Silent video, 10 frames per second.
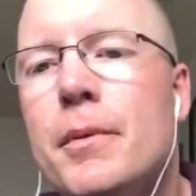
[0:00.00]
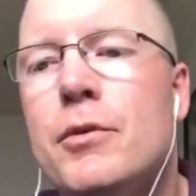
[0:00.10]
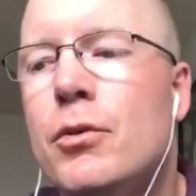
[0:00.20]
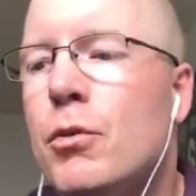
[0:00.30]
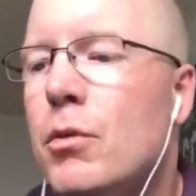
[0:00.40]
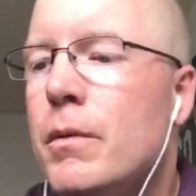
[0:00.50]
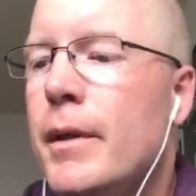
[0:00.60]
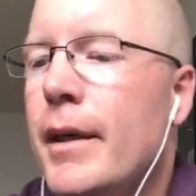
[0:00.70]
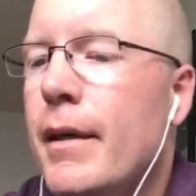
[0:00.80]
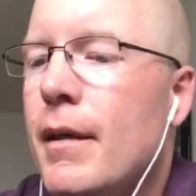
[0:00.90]

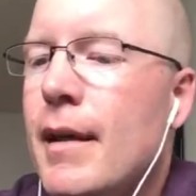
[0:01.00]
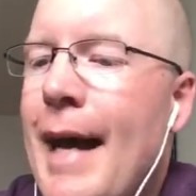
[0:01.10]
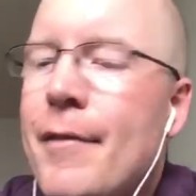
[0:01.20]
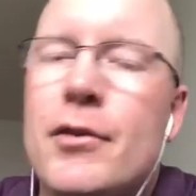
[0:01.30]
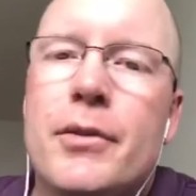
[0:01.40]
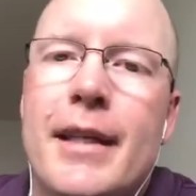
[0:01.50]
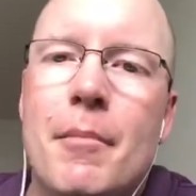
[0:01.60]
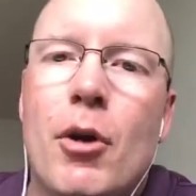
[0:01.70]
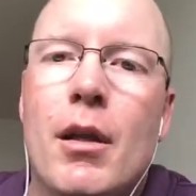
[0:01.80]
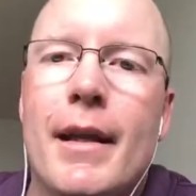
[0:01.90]
to live
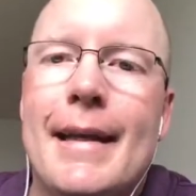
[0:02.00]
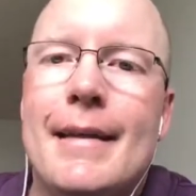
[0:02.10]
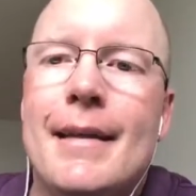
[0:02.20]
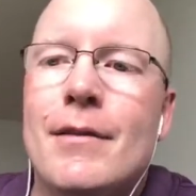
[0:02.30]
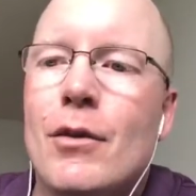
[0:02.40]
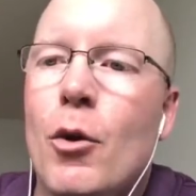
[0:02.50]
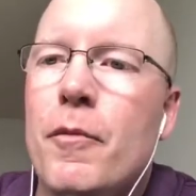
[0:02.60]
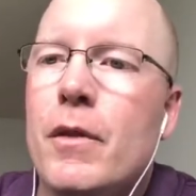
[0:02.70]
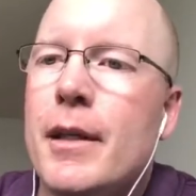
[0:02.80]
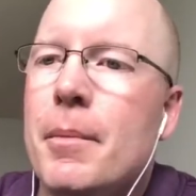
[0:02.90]
stream on LinkedIn. So
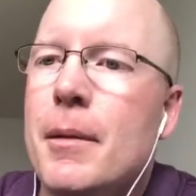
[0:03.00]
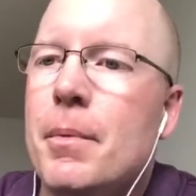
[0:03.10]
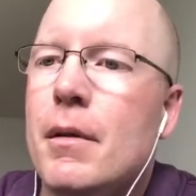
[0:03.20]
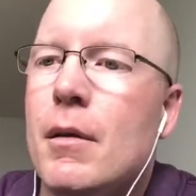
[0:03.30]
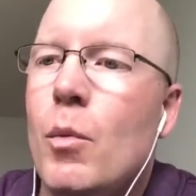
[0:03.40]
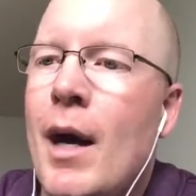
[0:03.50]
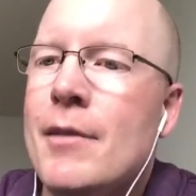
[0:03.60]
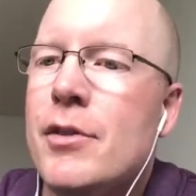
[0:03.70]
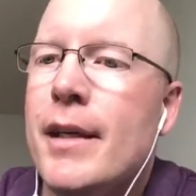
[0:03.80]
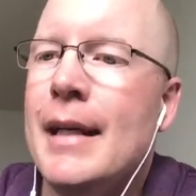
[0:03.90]
hopefully people are
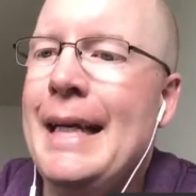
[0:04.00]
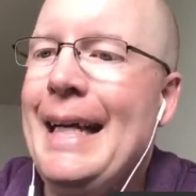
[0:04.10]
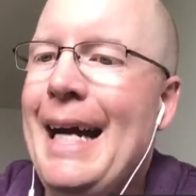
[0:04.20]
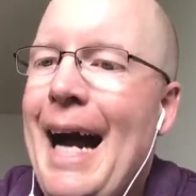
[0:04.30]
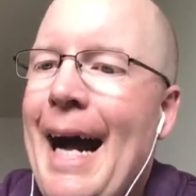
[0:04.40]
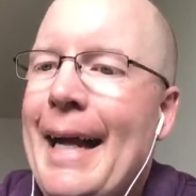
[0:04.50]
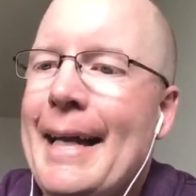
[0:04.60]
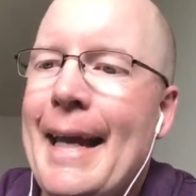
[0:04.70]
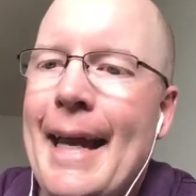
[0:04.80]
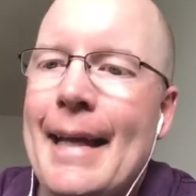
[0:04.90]
watching. I
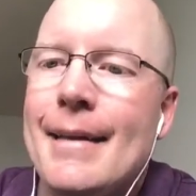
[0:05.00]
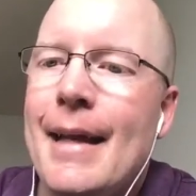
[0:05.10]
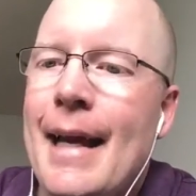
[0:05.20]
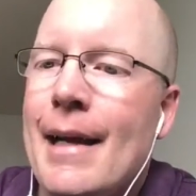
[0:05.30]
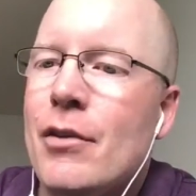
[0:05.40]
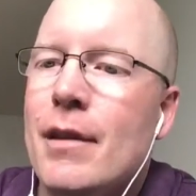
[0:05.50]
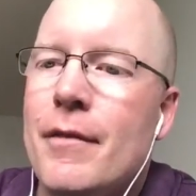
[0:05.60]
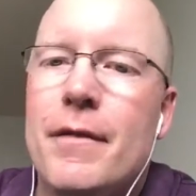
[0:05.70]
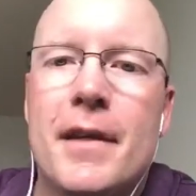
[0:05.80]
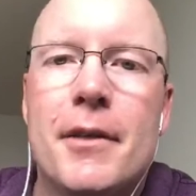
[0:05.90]
can't actually
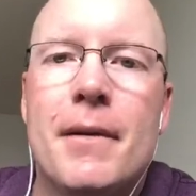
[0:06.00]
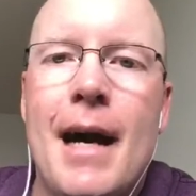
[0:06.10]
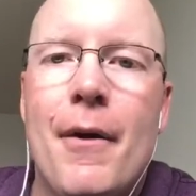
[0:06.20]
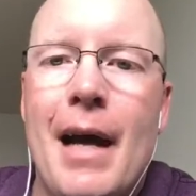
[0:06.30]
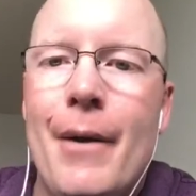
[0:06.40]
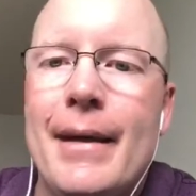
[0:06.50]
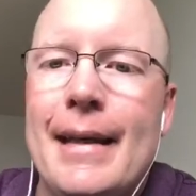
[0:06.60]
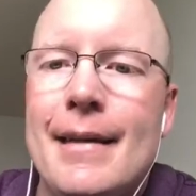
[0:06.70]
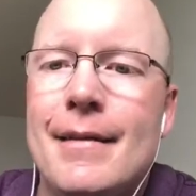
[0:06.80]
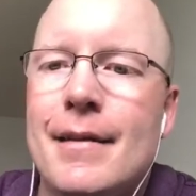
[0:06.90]
figure out how I
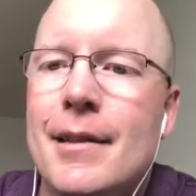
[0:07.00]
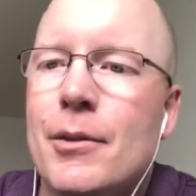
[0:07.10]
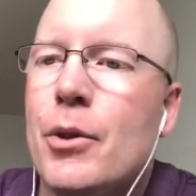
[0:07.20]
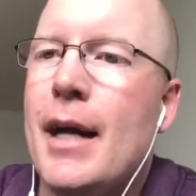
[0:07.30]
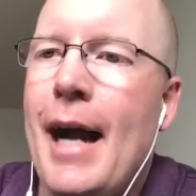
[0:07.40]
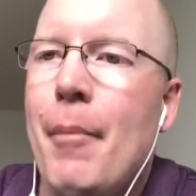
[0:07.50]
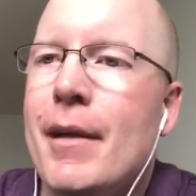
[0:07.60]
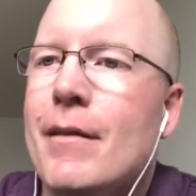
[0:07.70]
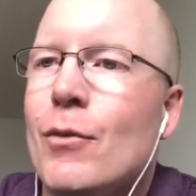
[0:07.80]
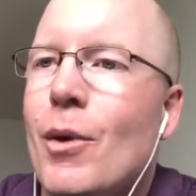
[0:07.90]
can see your
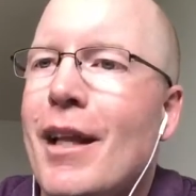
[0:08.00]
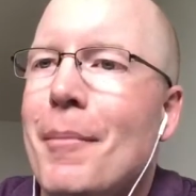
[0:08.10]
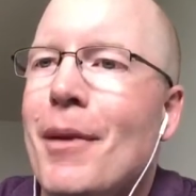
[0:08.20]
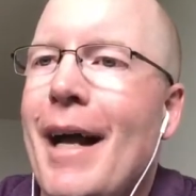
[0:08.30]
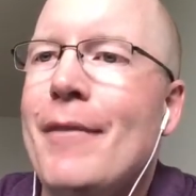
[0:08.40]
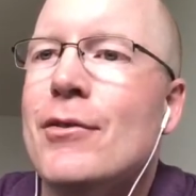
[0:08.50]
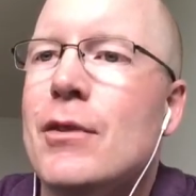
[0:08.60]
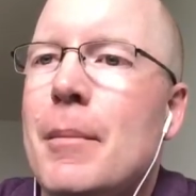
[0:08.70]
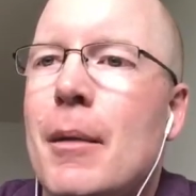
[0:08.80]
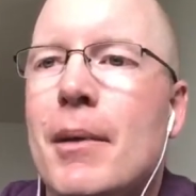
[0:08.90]
comments while I'm live
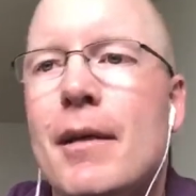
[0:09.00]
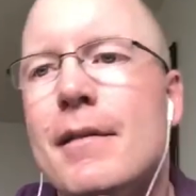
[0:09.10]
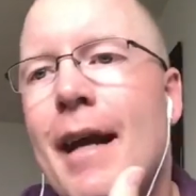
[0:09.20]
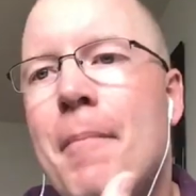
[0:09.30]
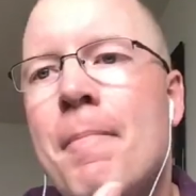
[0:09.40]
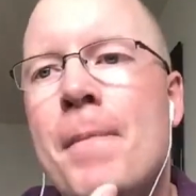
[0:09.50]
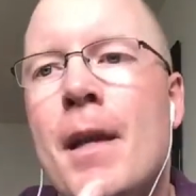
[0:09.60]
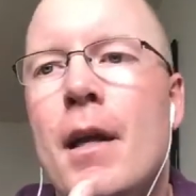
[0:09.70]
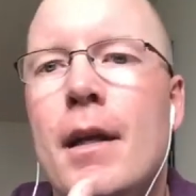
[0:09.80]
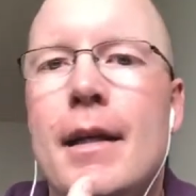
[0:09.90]
streaming because I'm
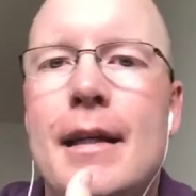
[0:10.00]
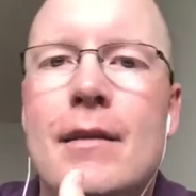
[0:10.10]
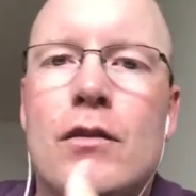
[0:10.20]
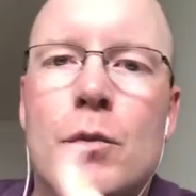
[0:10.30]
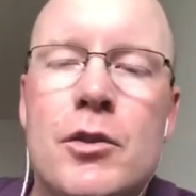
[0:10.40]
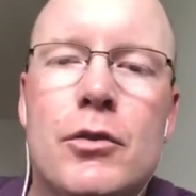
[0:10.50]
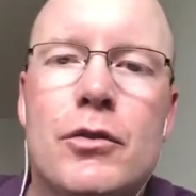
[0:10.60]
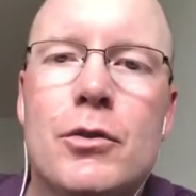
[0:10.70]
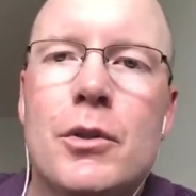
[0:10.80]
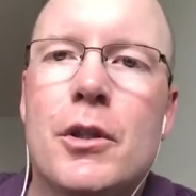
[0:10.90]
in Switcher
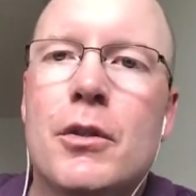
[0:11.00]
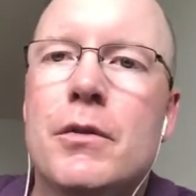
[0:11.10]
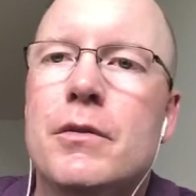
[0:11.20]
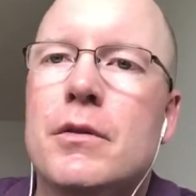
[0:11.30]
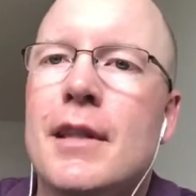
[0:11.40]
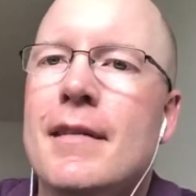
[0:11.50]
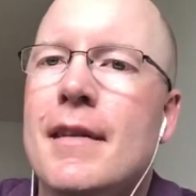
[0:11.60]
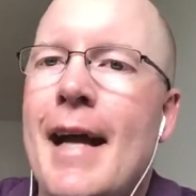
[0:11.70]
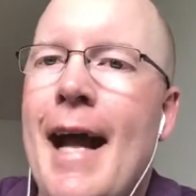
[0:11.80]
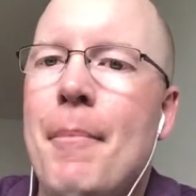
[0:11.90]
Studios. So that's
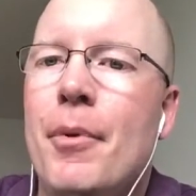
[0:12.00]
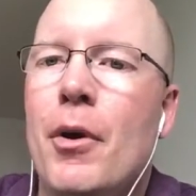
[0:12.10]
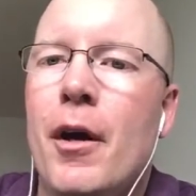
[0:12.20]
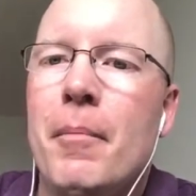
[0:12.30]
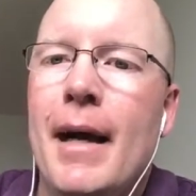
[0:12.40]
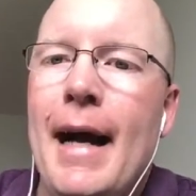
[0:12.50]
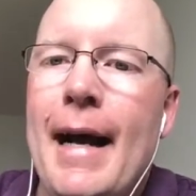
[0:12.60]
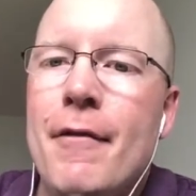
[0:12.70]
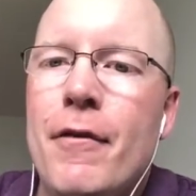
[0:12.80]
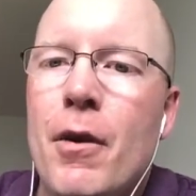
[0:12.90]
an app on my
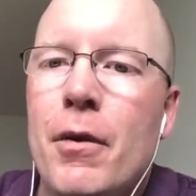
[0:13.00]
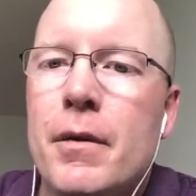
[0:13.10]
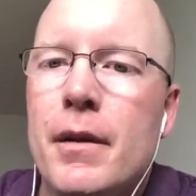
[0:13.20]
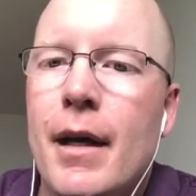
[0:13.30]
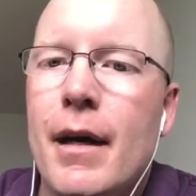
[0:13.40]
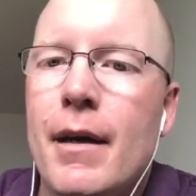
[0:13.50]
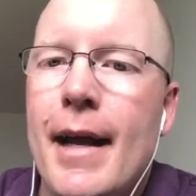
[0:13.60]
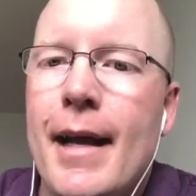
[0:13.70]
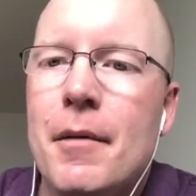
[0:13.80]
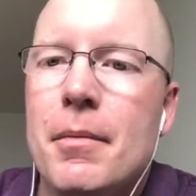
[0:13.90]
iPhone
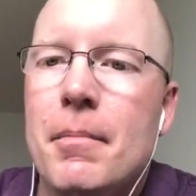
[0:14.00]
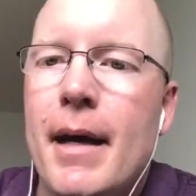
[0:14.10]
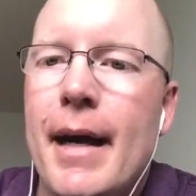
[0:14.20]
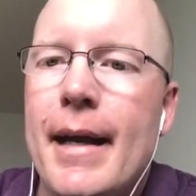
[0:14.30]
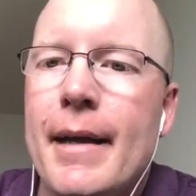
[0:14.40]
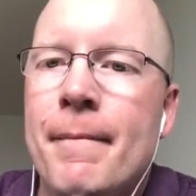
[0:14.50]
and my